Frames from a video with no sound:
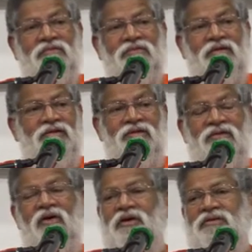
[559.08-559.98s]
There is no
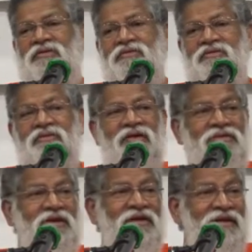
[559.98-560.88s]
noise,
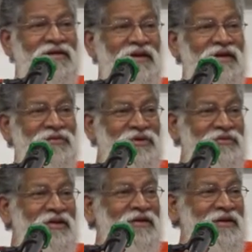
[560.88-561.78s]
isn't it? So
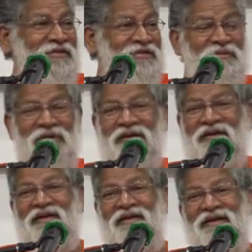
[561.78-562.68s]

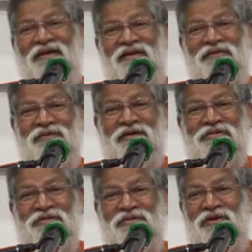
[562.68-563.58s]
similarly,
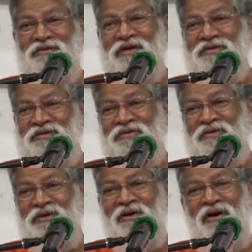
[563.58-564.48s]
once you
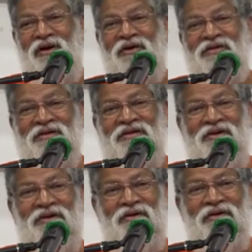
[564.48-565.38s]
know God,
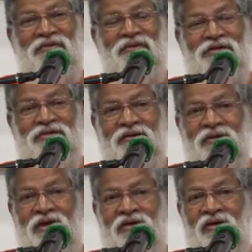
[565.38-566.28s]
or once you have
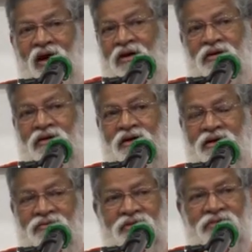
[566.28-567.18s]
an
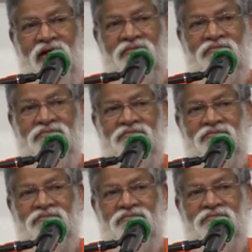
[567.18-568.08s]
encounter with that
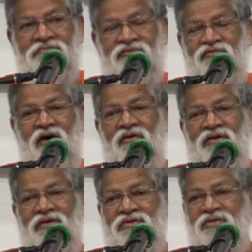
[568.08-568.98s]

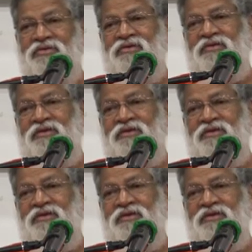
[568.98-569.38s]
profound truth,